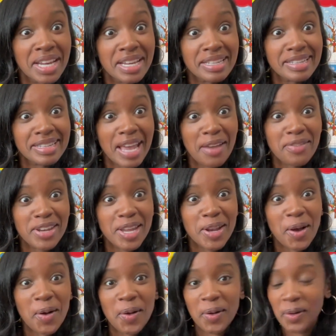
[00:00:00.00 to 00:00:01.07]
Seven in
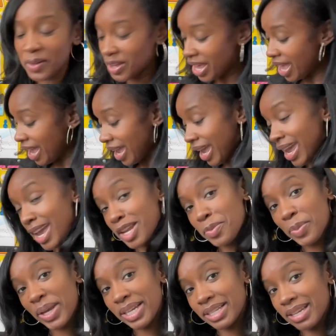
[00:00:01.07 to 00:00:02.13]
all. And
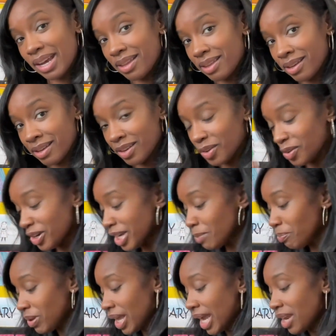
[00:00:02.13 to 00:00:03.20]
we can take the
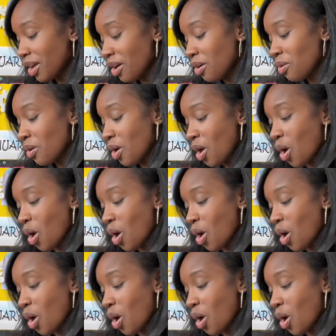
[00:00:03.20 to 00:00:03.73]
green Play-Doh